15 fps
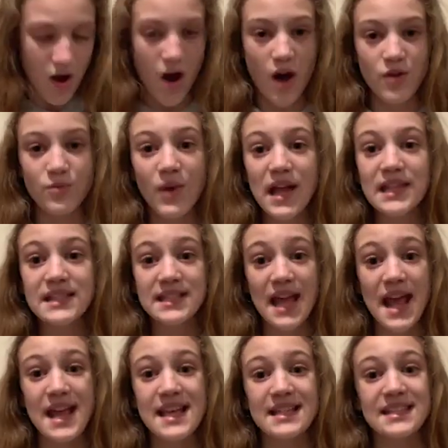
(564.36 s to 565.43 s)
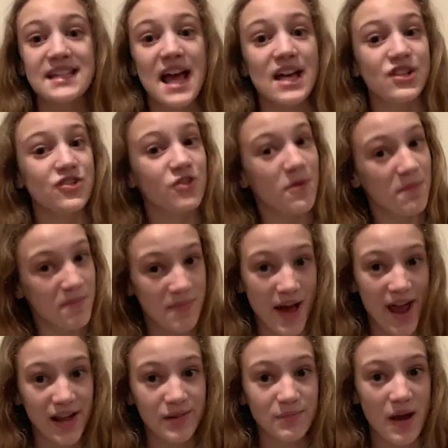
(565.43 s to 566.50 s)
On Wednesday is National
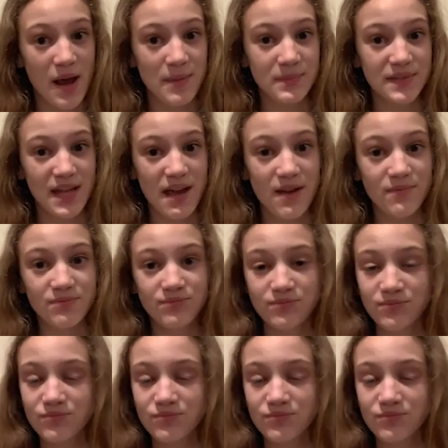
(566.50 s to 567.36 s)
Bagpipe Day,